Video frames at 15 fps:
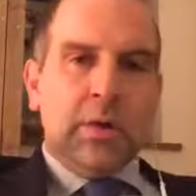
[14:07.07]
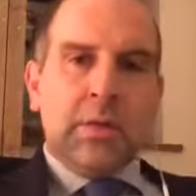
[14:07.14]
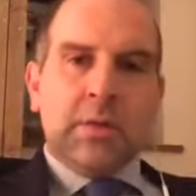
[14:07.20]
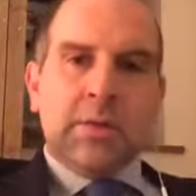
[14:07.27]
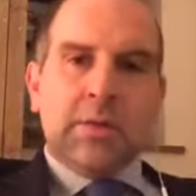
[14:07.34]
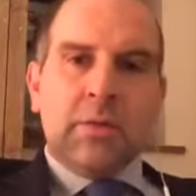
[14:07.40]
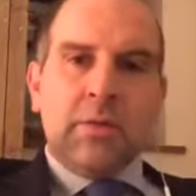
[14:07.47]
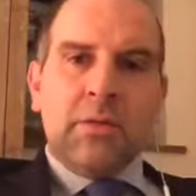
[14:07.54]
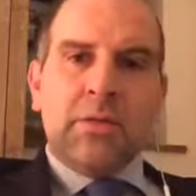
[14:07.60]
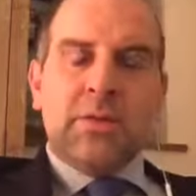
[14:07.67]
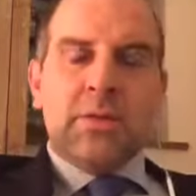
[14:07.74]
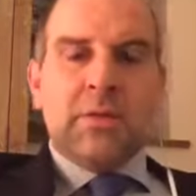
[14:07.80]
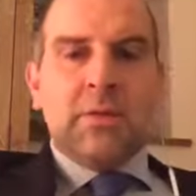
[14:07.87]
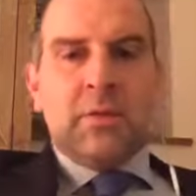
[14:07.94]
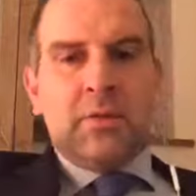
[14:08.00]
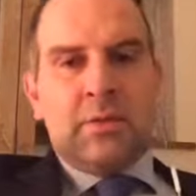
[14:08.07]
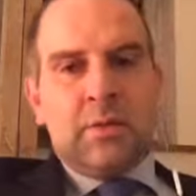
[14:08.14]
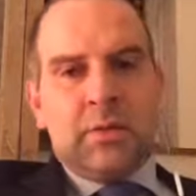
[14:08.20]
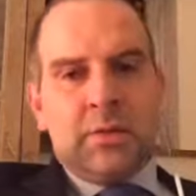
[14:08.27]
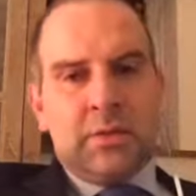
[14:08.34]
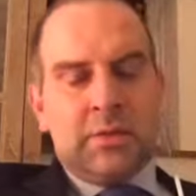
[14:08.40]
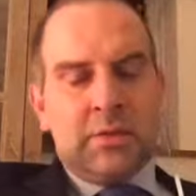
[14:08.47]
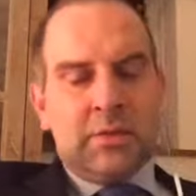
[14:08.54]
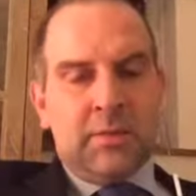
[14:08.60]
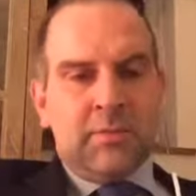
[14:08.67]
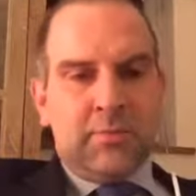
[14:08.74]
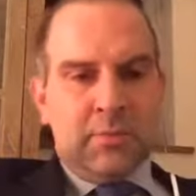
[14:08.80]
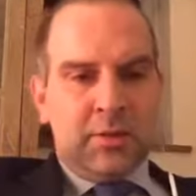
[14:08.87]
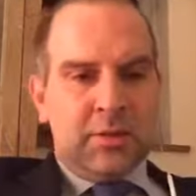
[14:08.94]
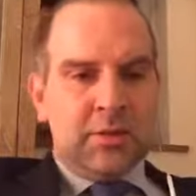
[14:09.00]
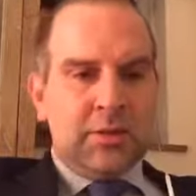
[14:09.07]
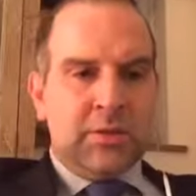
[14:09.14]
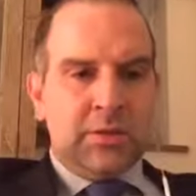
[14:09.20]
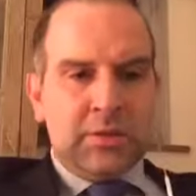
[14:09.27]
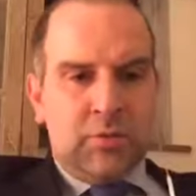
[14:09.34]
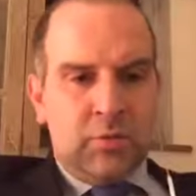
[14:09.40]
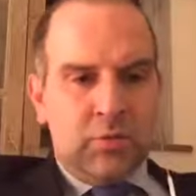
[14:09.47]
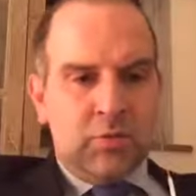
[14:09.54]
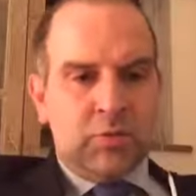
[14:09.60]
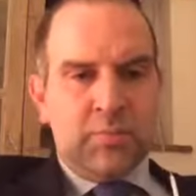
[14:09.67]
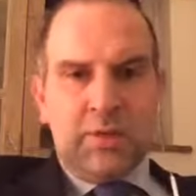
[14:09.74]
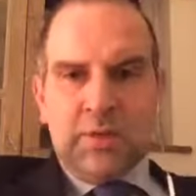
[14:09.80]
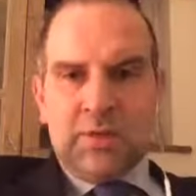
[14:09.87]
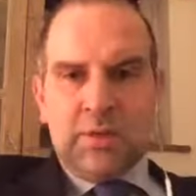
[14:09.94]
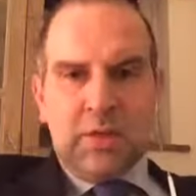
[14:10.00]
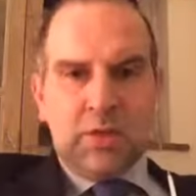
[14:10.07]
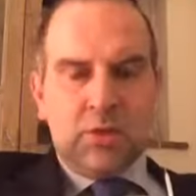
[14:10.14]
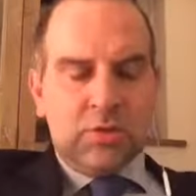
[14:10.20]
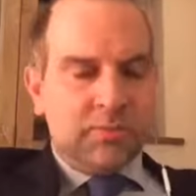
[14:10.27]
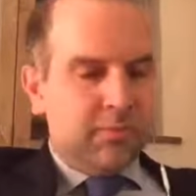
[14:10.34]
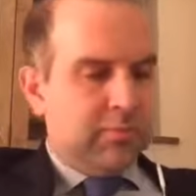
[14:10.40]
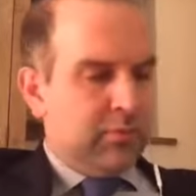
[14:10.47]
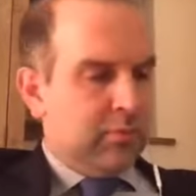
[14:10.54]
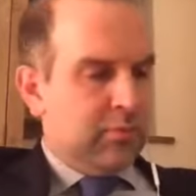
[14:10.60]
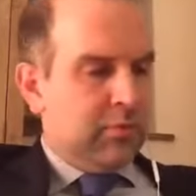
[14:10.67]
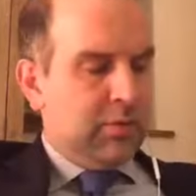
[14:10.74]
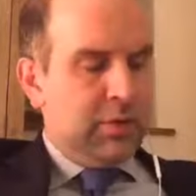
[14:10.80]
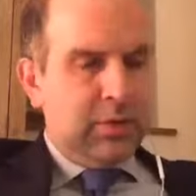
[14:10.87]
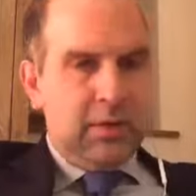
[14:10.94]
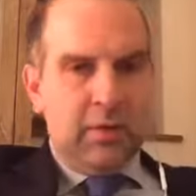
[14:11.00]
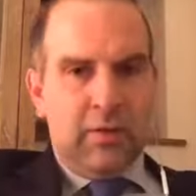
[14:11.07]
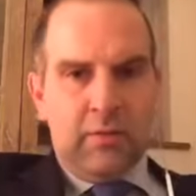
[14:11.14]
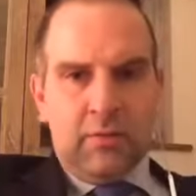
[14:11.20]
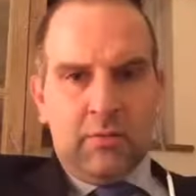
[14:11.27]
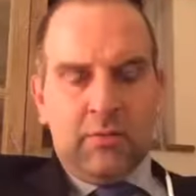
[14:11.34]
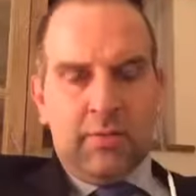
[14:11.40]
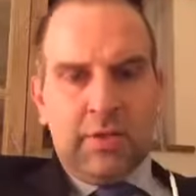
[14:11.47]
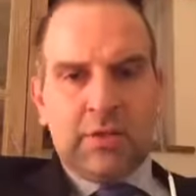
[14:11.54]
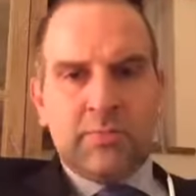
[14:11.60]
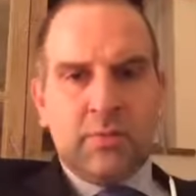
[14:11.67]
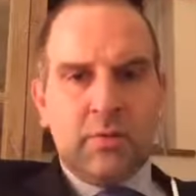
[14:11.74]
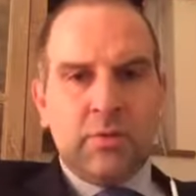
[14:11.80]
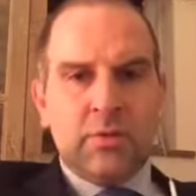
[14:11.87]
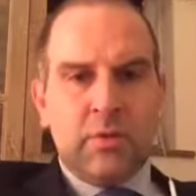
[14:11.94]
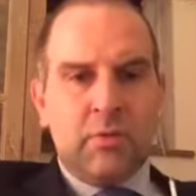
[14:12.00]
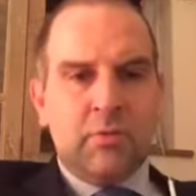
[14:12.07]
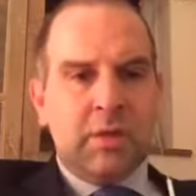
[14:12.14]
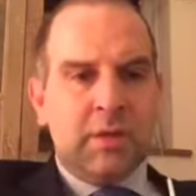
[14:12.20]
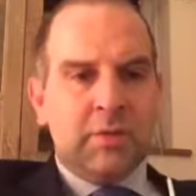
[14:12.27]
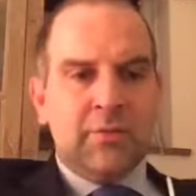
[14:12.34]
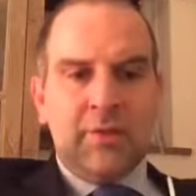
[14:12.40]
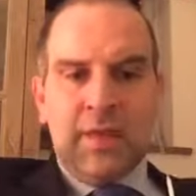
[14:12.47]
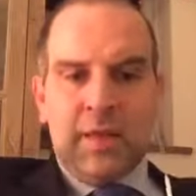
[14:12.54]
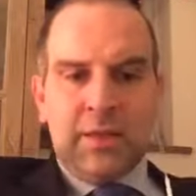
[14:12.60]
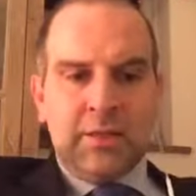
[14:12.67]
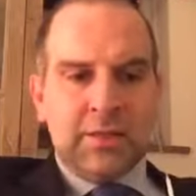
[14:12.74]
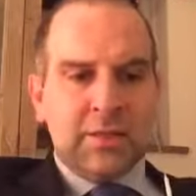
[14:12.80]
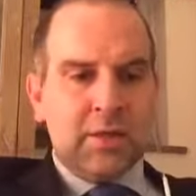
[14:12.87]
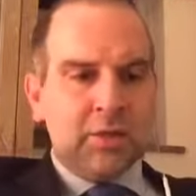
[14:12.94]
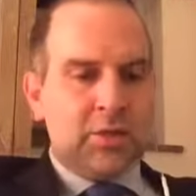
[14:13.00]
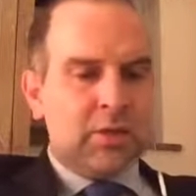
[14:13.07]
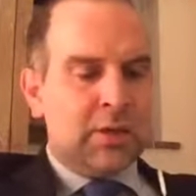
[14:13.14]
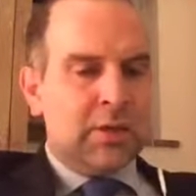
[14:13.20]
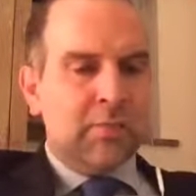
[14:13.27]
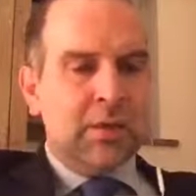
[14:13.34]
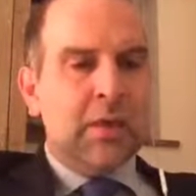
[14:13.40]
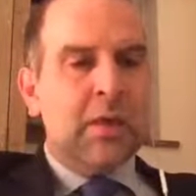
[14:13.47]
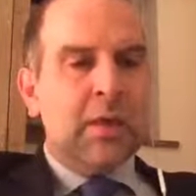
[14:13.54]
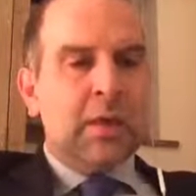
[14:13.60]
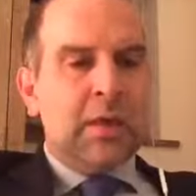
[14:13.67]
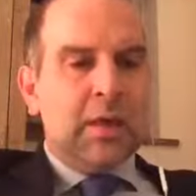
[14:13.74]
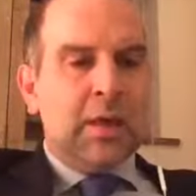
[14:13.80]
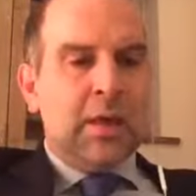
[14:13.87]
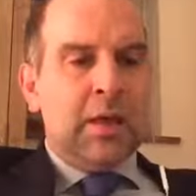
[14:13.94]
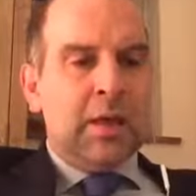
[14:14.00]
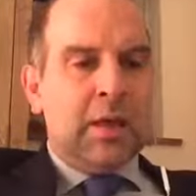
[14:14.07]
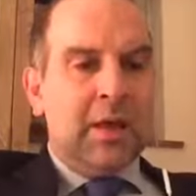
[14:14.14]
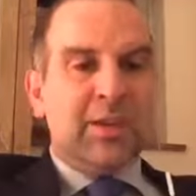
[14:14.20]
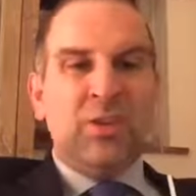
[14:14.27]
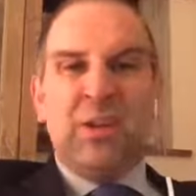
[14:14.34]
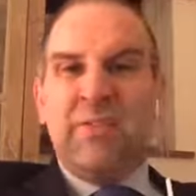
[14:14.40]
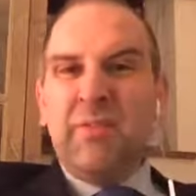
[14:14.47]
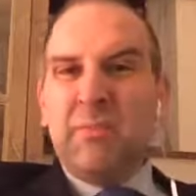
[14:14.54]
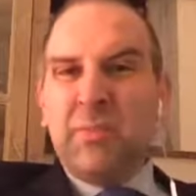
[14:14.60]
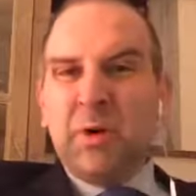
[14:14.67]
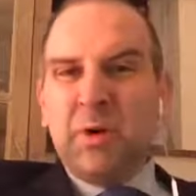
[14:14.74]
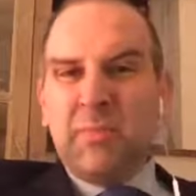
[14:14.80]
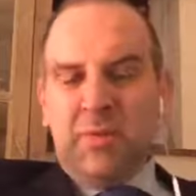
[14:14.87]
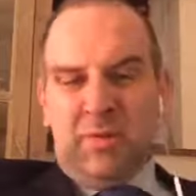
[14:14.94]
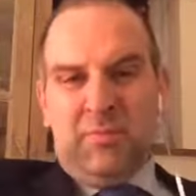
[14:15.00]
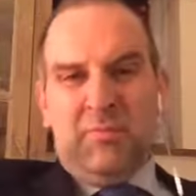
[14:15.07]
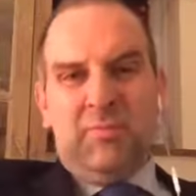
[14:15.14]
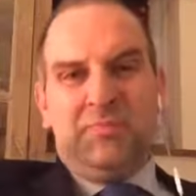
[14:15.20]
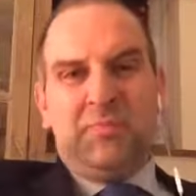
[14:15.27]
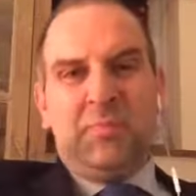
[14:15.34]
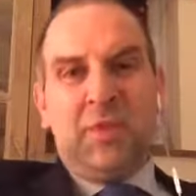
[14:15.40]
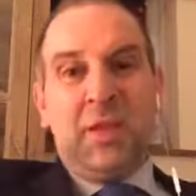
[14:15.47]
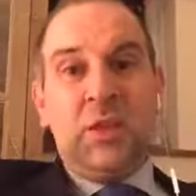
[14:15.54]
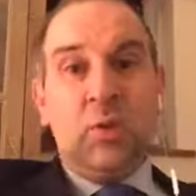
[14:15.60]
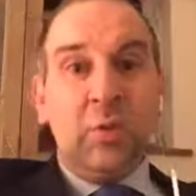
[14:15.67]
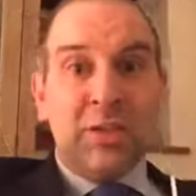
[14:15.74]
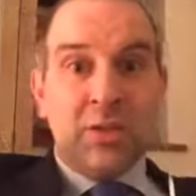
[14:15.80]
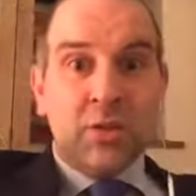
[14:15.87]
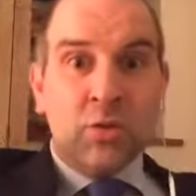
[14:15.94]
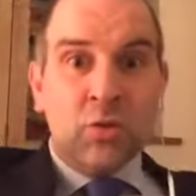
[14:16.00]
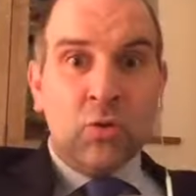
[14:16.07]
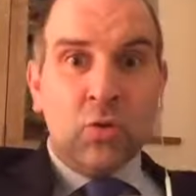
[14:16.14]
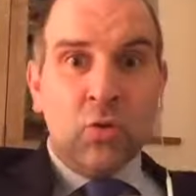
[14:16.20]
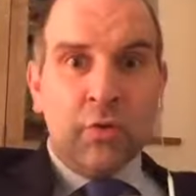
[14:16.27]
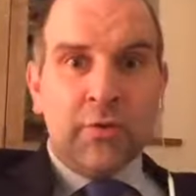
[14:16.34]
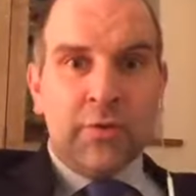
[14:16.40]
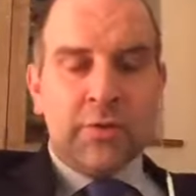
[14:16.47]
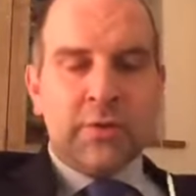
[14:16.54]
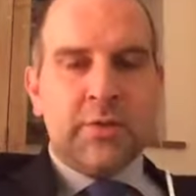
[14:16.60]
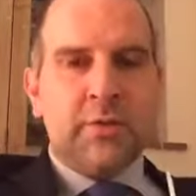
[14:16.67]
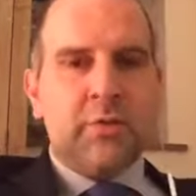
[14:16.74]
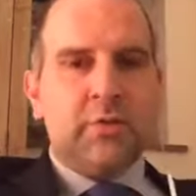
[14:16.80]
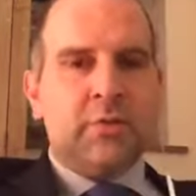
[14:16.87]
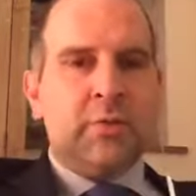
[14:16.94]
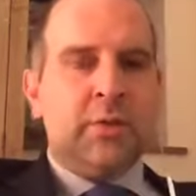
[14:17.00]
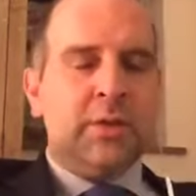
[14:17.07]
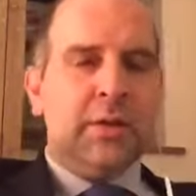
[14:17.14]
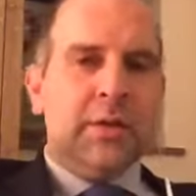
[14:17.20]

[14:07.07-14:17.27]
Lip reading: So this is someone who's been in touch through Facebook. So thanks for getting in touch, Jamie. And you live in Birmingham, and you went to New York for your surgery.